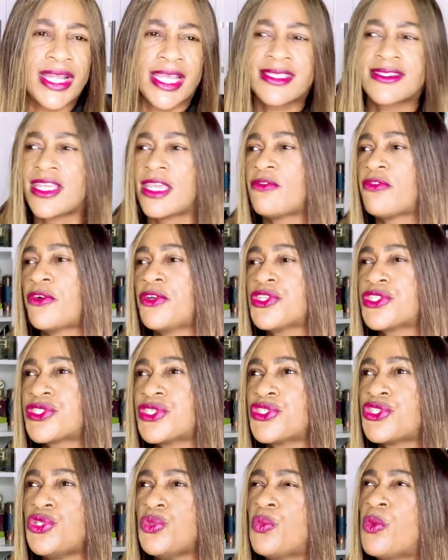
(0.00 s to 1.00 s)
Like, say for
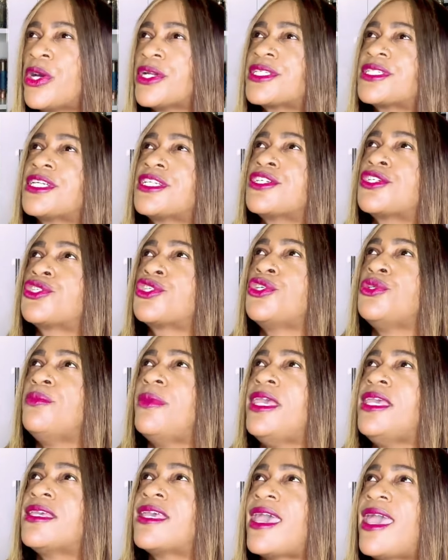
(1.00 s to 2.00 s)
instance, you wanted to
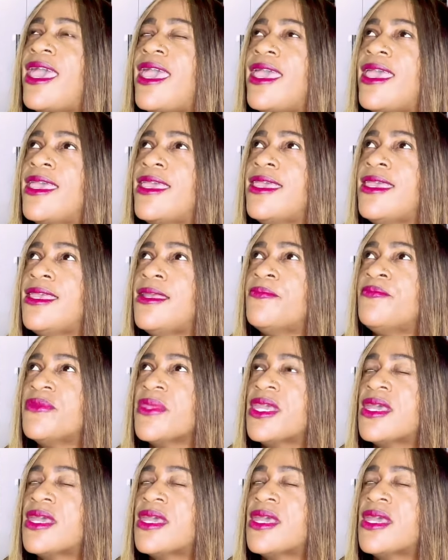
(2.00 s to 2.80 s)
make a